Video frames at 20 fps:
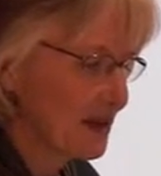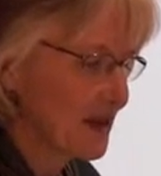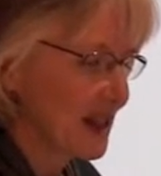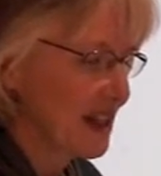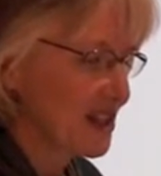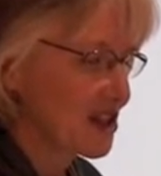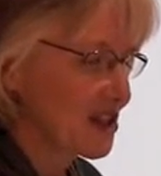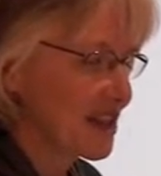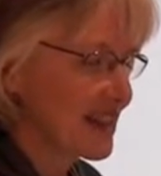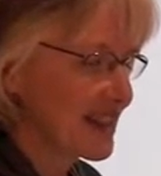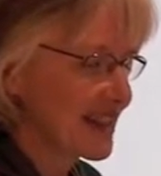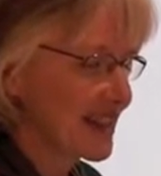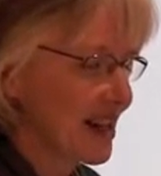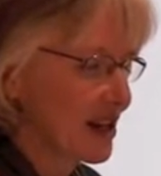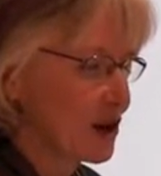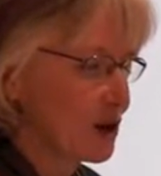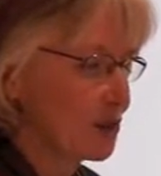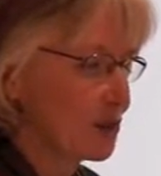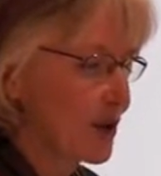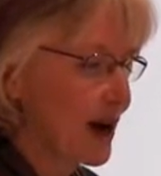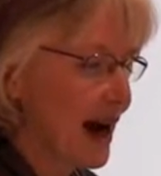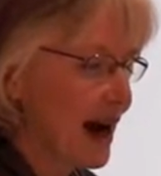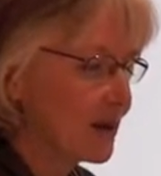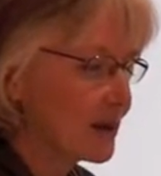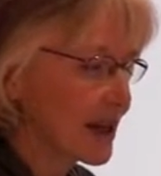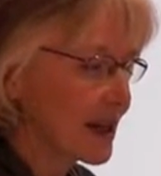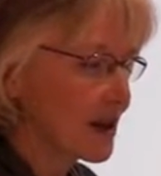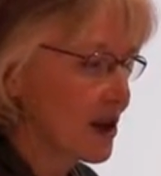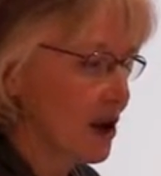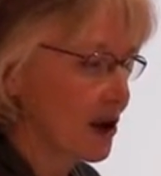because she said, you
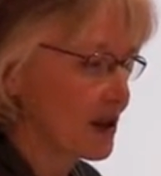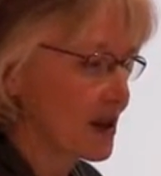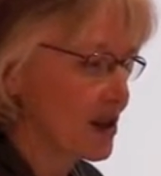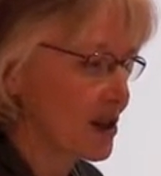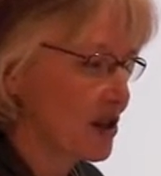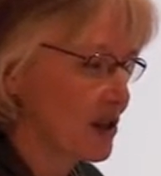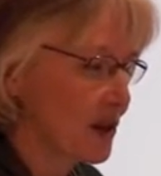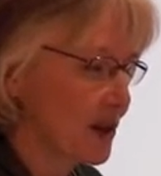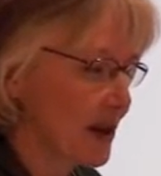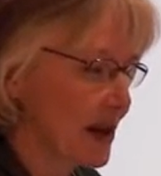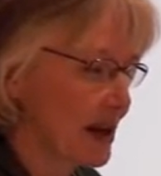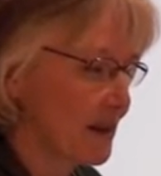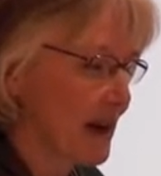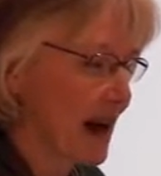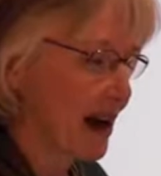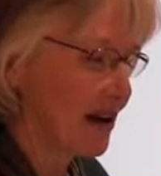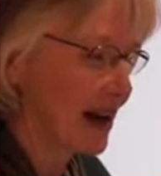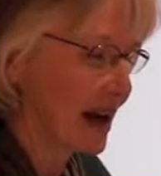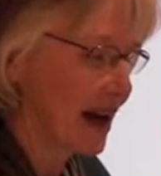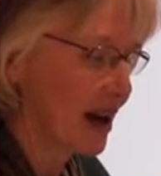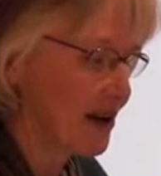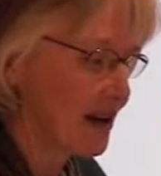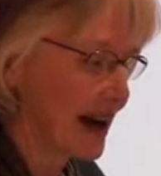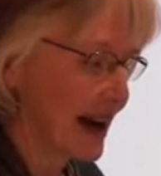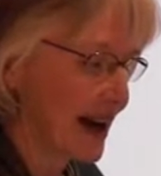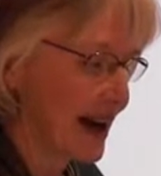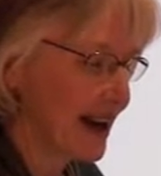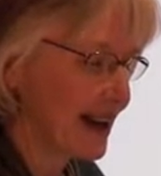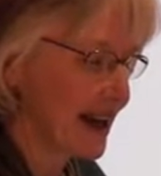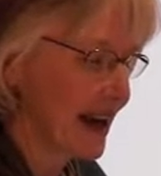probably know the story about how
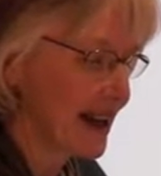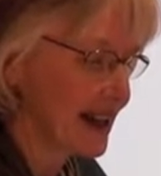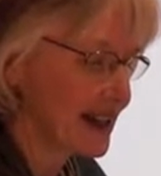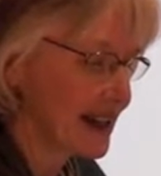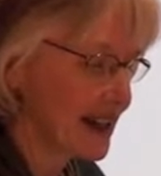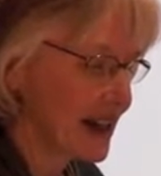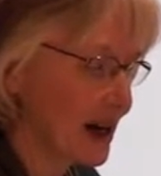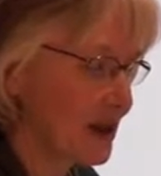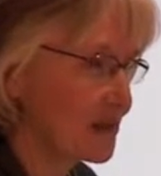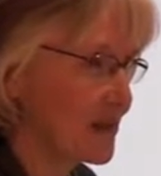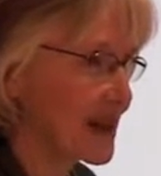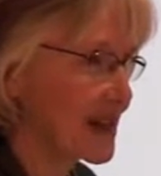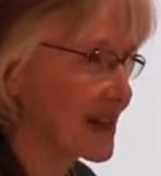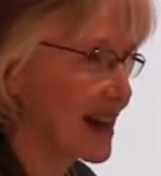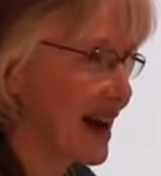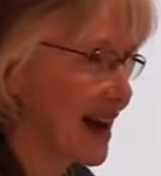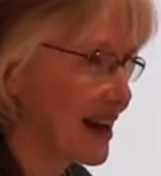I ended up as